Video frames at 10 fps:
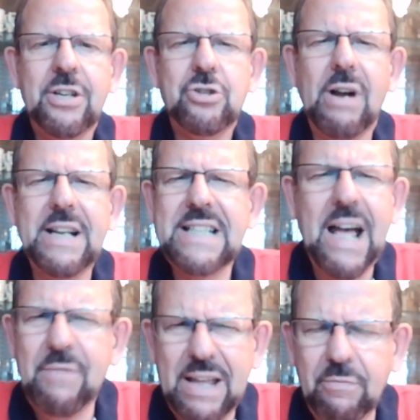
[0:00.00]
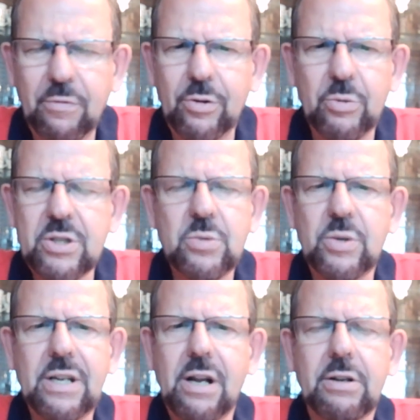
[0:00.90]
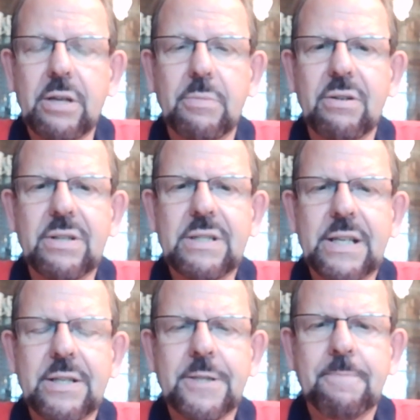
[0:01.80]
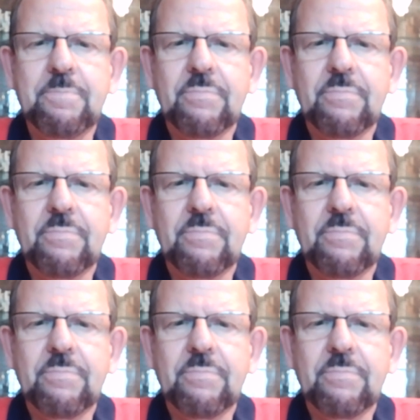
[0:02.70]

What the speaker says: trying to have influence within our communities.